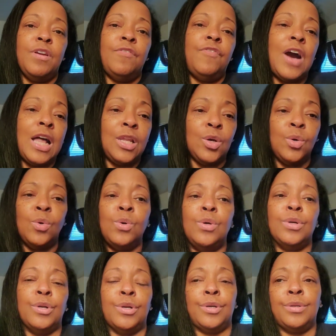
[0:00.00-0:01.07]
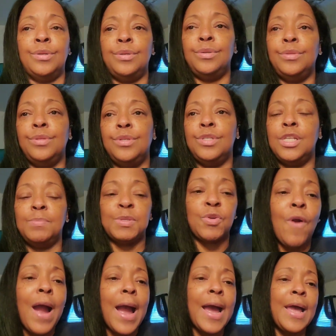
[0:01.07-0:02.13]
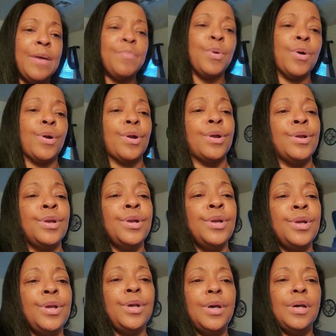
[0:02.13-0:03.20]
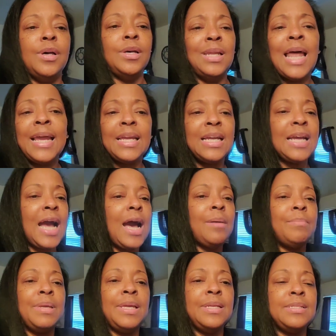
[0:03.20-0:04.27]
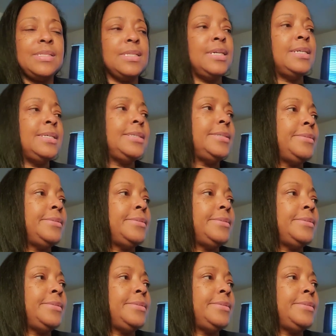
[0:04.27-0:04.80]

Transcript: follow or subscribe or like and comment,